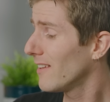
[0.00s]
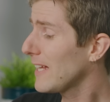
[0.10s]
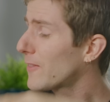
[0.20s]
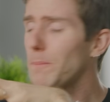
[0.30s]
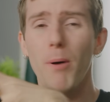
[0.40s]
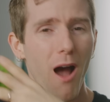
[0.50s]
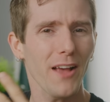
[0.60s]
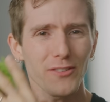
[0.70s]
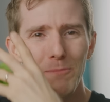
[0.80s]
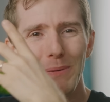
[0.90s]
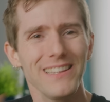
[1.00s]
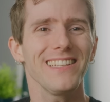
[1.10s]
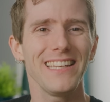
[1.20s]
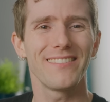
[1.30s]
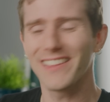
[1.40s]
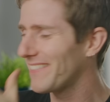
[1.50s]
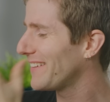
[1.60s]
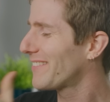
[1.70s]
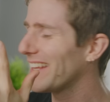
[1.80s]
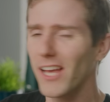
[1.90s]
Like the possibilities that
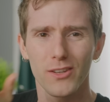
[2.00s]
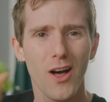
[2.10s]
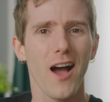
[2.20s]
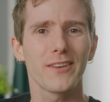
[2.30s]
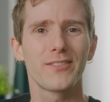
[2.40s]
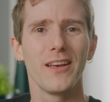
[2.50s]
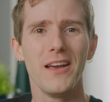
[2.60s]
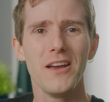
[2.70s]
this thing unlocks